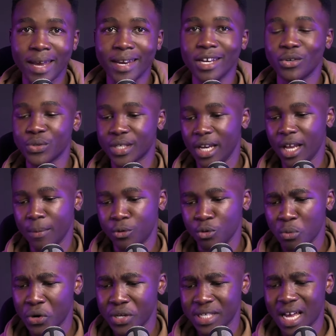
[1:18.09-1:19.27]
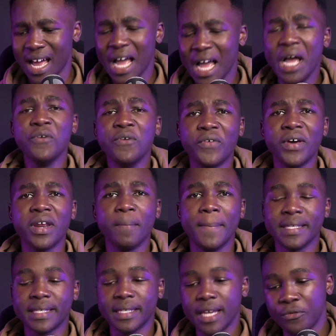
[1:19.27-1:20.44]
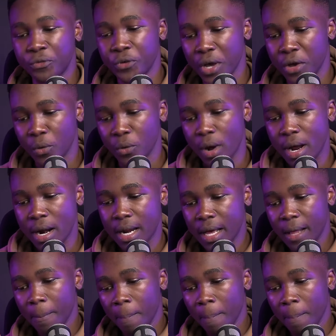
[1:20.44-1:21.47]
I need to sleep. Tomorrow is a very busy day for everyone.